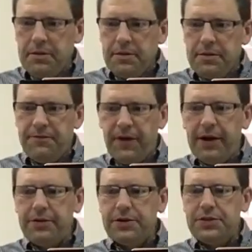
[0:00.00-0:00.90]
The
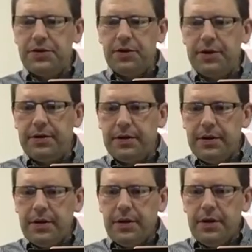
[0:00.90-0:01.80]
fire and the sword
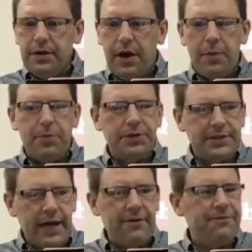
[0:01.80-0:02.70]
are
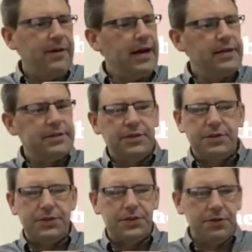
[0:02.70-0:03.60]
personified as
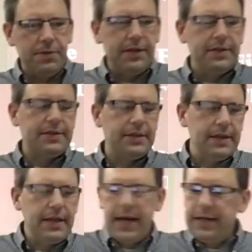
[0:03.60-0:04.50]
consuming the
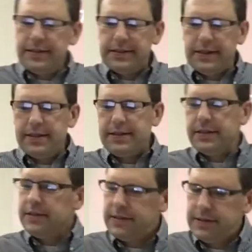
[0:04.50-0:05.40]
city and its
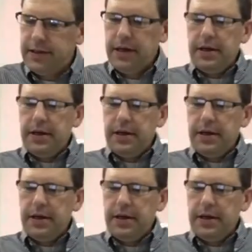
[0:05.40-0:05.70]
citizens.